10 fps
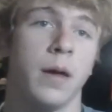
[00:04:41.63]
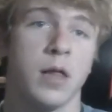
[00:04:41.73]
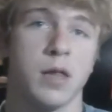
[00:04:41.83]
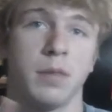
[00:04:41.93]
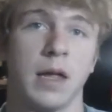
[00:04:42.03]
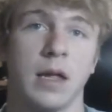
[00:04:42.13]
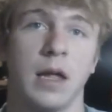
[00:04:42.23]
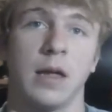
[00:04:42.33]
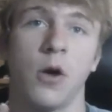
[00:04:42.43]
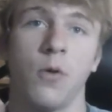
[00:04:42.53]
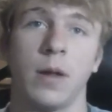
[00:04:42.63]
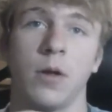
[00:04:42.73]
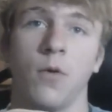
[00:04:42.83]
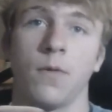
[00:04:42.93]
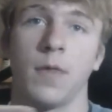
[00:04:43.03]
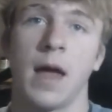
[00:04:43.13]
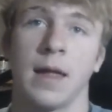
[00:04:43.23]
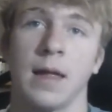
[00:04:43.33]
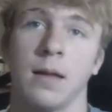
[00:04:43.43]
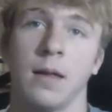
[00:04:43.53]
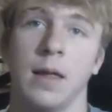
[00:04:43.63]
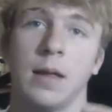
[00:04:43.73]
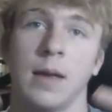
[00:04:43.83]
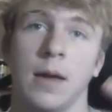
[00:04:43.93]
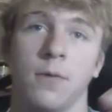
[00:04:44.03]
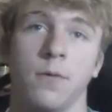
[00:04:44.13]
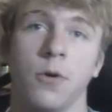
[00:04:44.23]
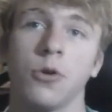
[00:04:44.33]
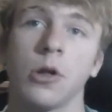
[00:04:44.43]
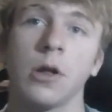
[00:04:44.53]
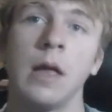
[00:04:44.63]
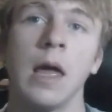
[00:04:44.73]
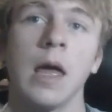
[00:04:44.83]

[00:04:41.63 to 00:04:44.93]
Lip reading: explaining and going over that in a detailed version.